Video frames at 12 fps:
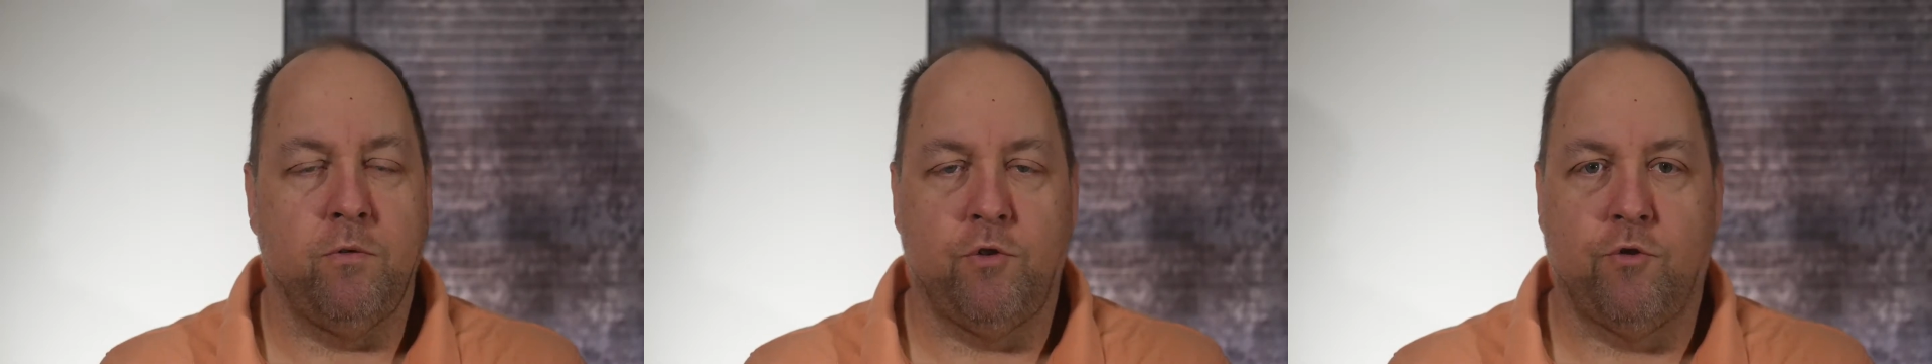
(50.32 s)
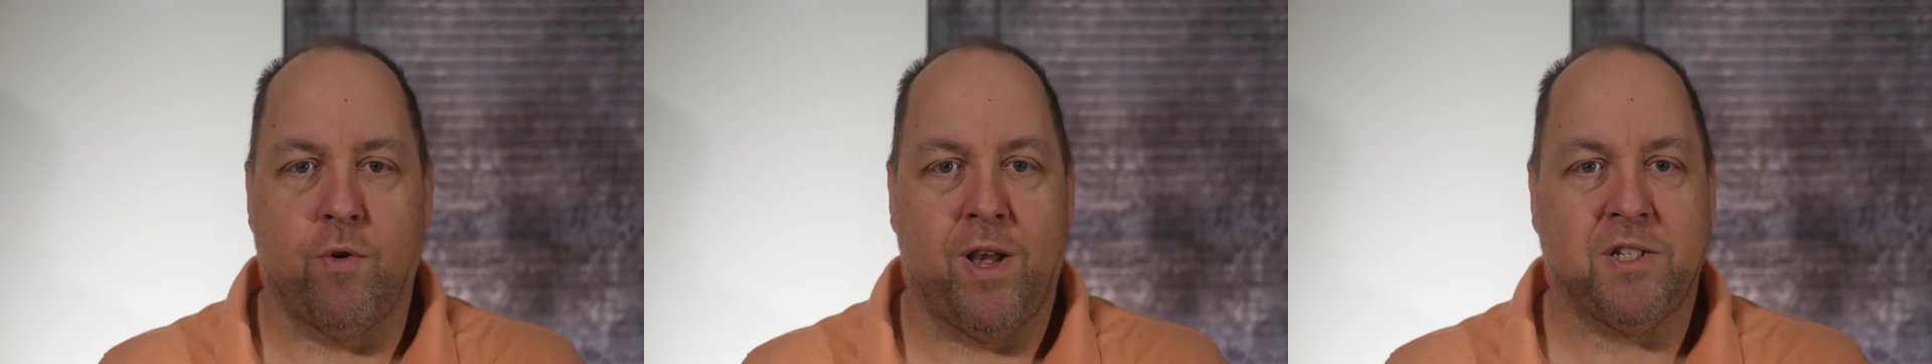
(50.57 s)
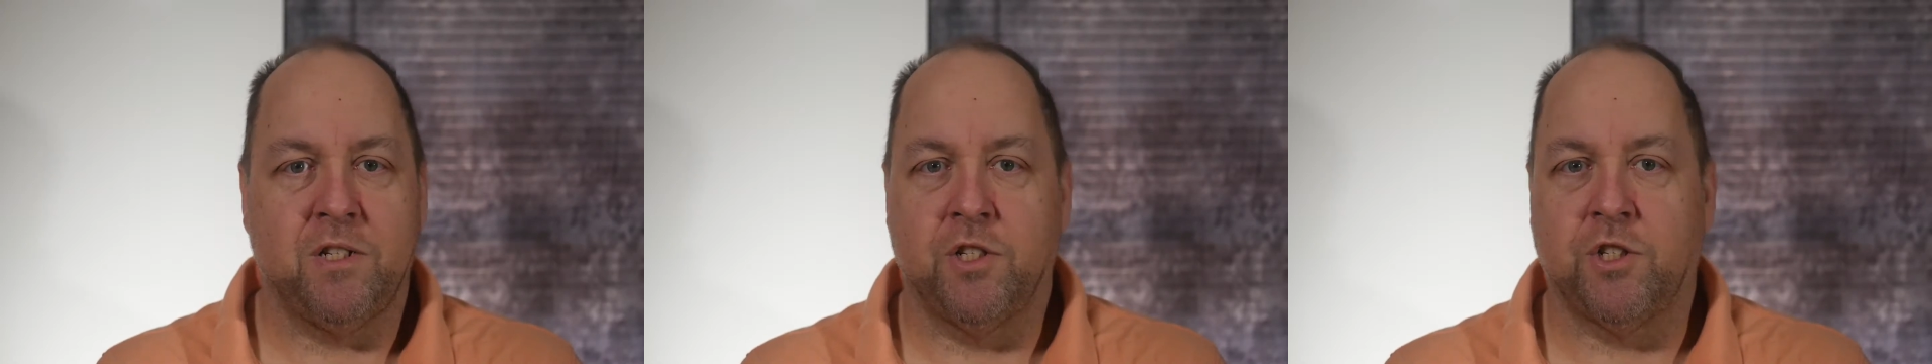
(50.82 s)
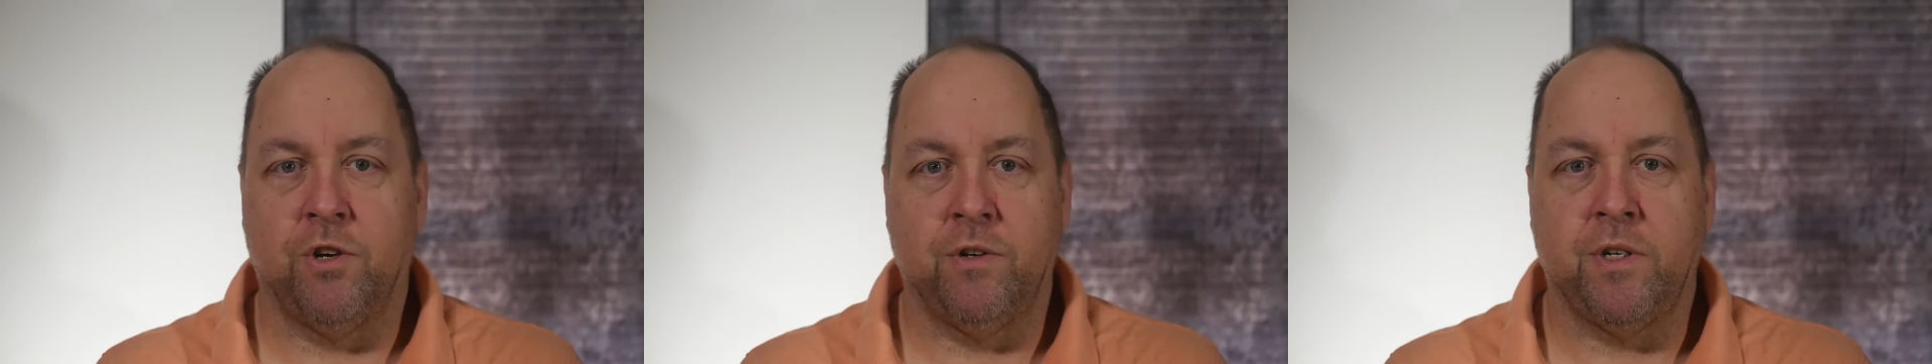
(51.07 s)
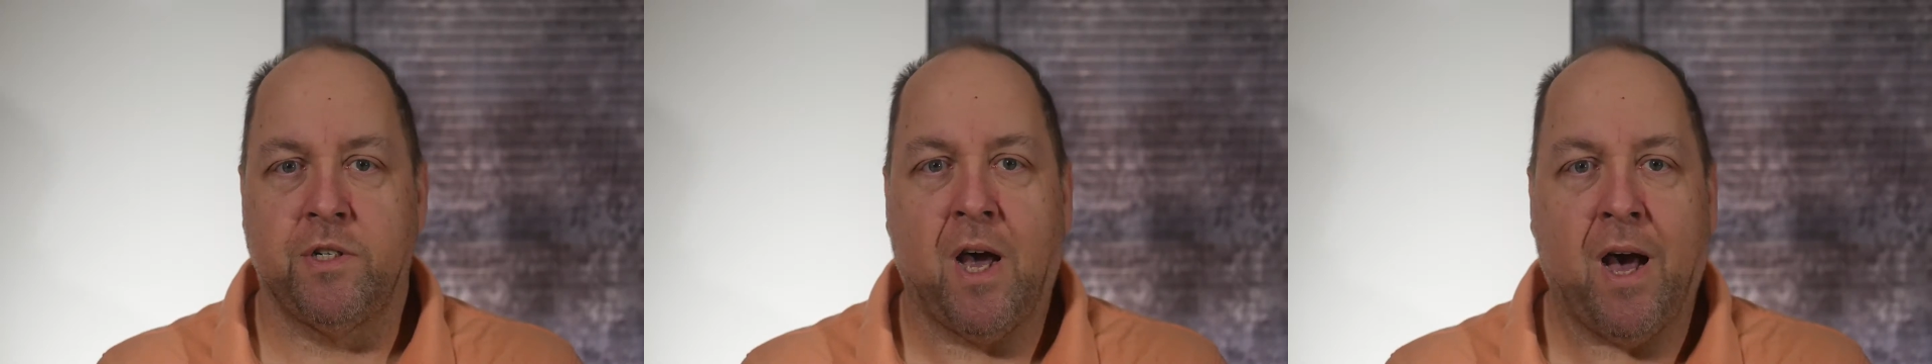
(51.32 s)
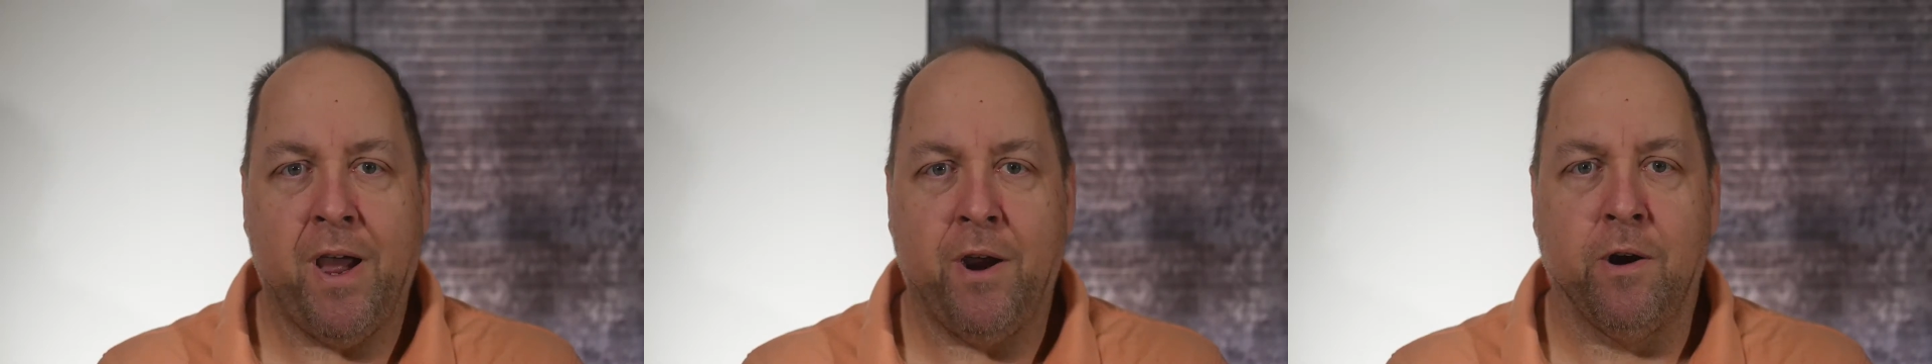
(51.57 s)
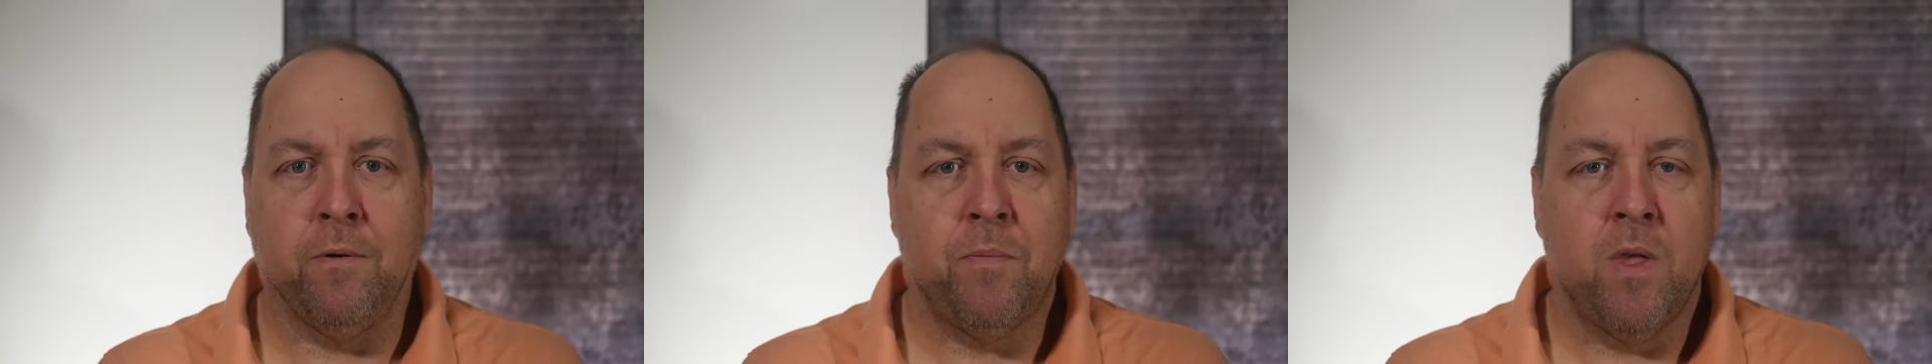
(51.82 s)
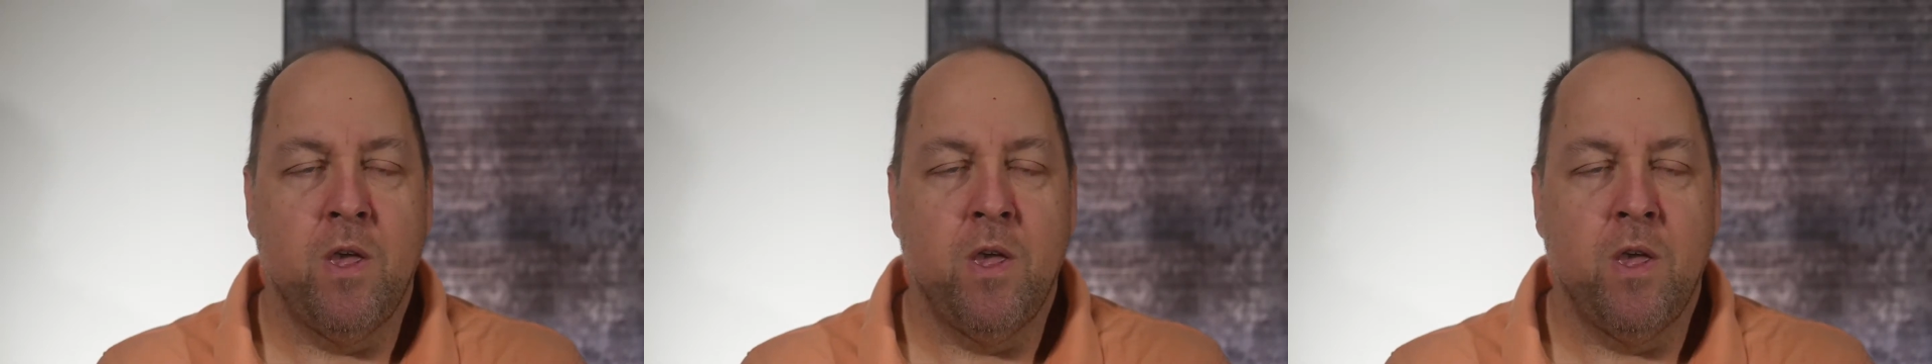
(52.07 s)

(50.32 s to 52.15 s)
dress in certain attire,